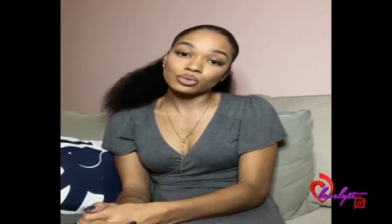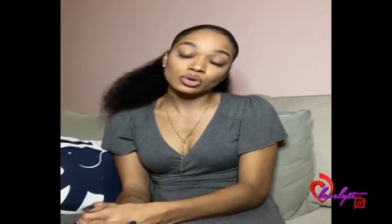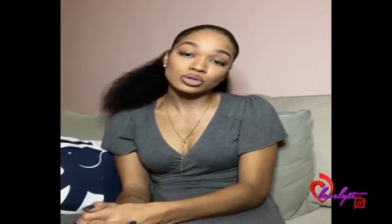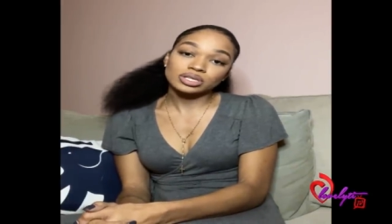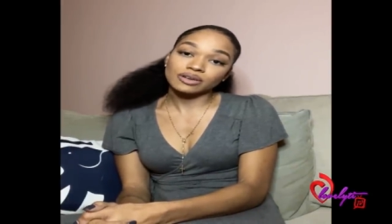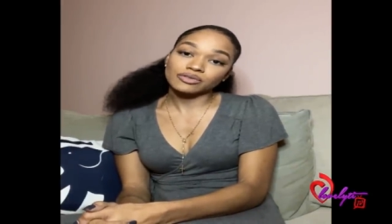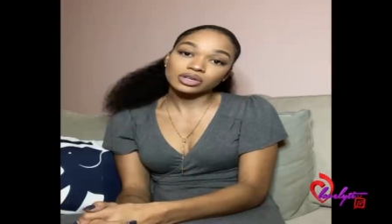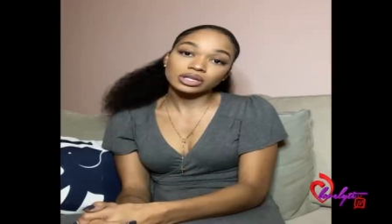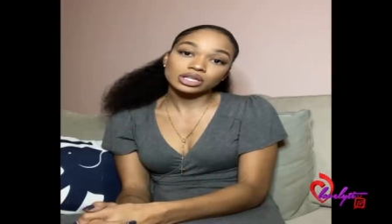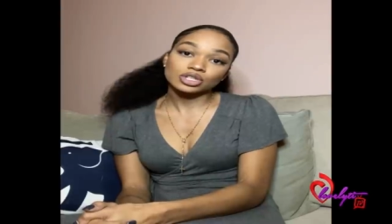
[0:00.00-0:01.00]
will
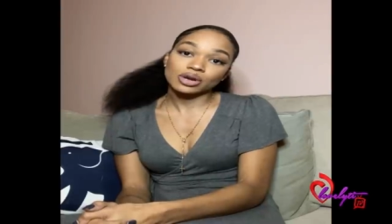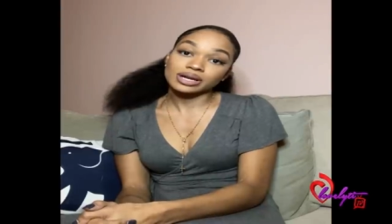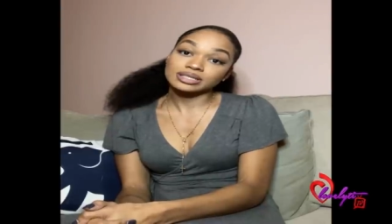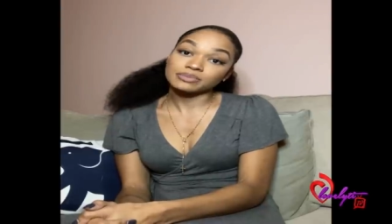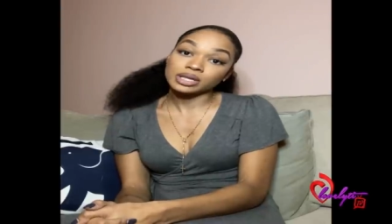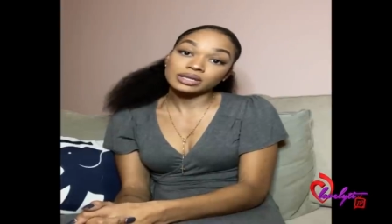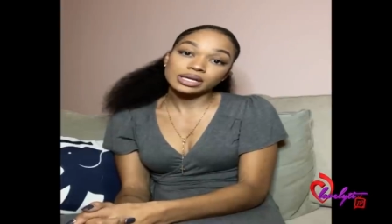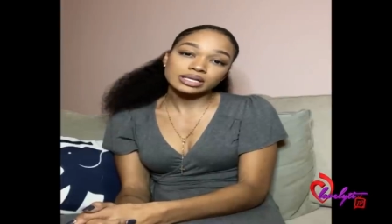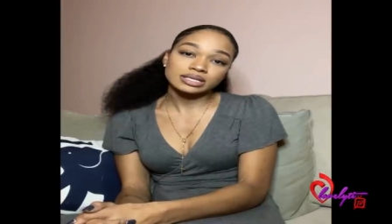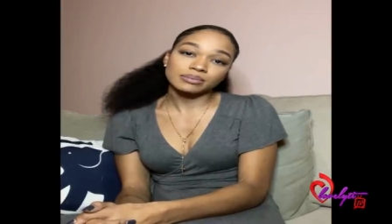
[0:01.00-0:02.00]
definitely try to spin
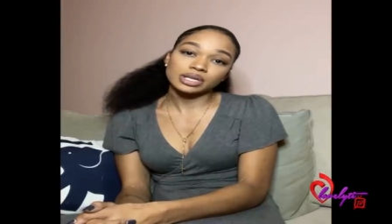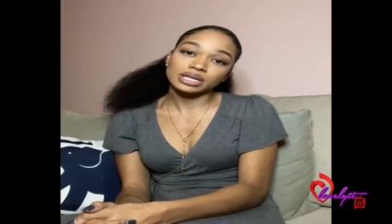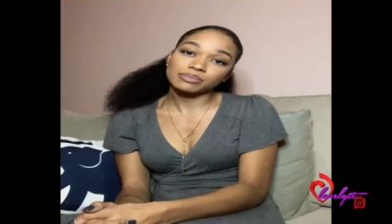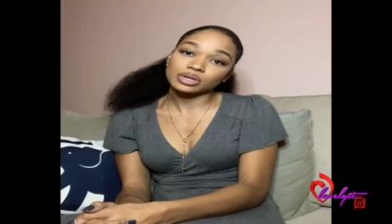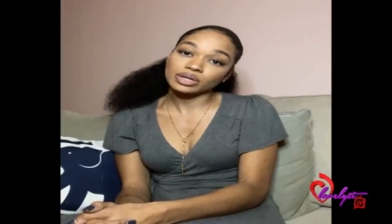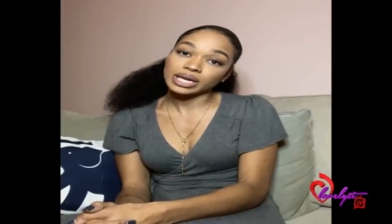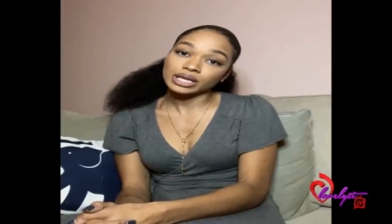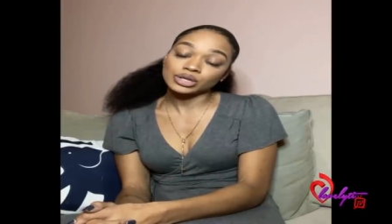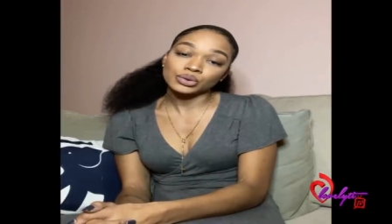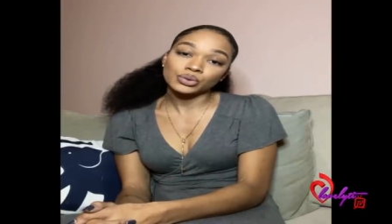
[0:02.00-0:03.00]
things and
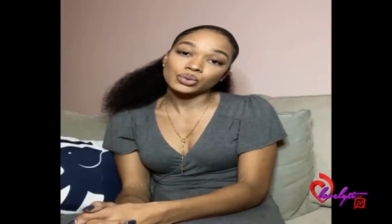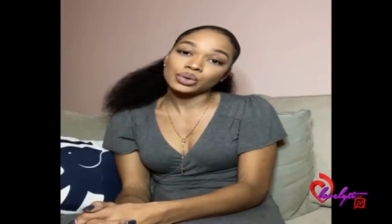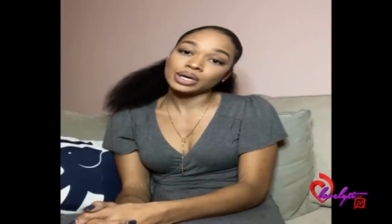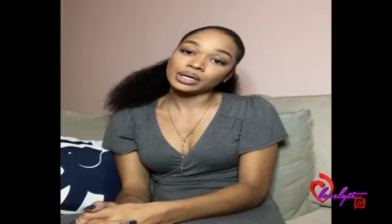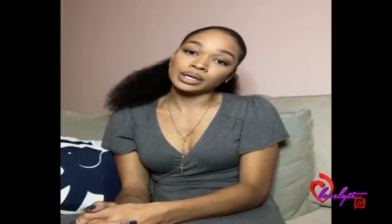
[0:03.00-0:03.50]
manipulate you.